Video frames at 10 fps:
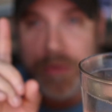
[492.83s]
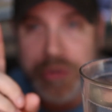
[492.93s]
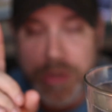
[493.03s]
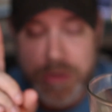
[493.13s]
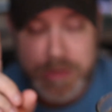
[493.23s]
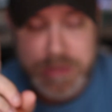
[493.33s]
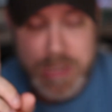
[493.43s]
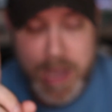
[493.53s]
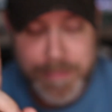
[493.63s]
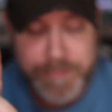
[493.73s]
will show you a
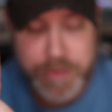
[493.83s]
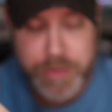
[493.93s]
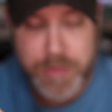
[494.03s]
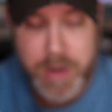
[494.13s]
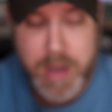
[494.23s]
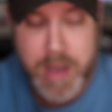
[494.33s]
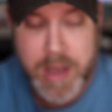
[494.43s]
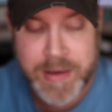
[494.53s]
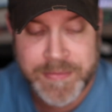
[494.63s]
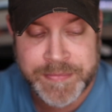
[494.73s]
top view
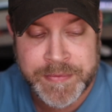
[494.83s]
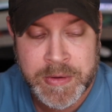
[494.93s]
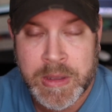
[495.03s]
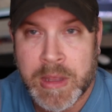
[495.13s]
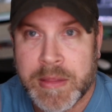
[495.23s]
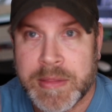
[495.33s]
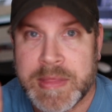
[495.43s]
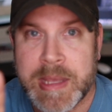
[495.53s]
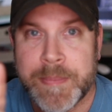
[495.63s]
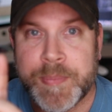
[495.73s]
of
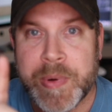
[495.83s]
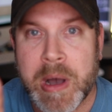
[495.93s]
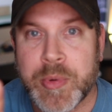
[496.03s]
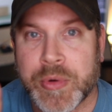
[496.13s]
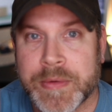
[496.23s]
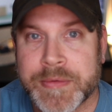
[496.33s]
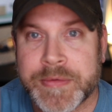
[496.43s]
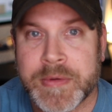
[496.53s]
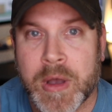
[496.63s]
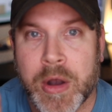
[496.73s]
the
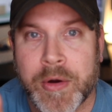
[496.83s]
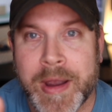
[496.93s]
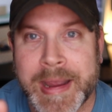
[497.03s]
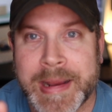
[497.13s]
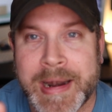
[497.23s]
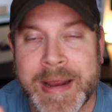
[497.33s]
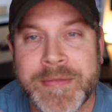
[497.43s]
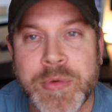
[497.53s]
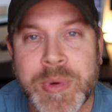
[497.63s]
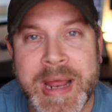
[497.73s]
bubbles, all right? And
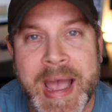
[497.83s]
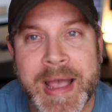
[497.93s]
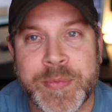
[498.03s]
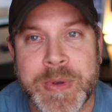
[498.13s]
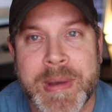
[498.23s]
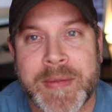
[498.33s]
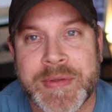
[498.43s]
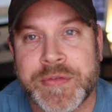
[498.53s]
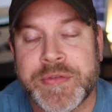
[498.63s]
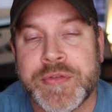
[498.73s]
everyone asked me about
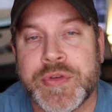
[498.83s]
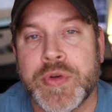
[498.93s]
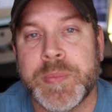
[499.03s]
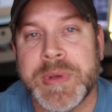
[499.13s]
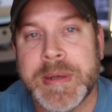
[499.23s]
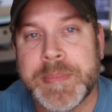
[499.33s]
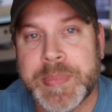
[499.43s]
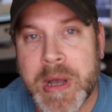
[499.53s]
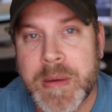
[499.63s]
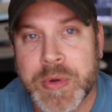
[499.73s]
these stupid
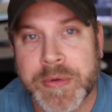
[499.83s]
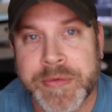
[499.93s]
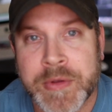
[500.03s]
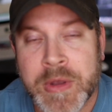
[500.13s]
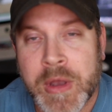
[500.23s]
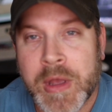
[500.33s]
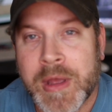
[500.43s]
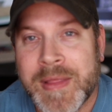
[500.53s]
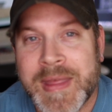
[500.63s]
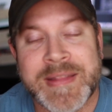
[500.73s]
bubbles.
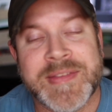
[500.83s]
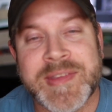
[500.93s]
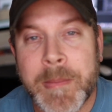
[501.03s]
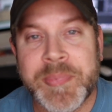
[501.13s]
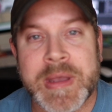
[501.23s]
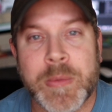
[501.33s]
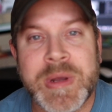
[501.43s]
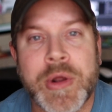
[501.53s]
It's something. We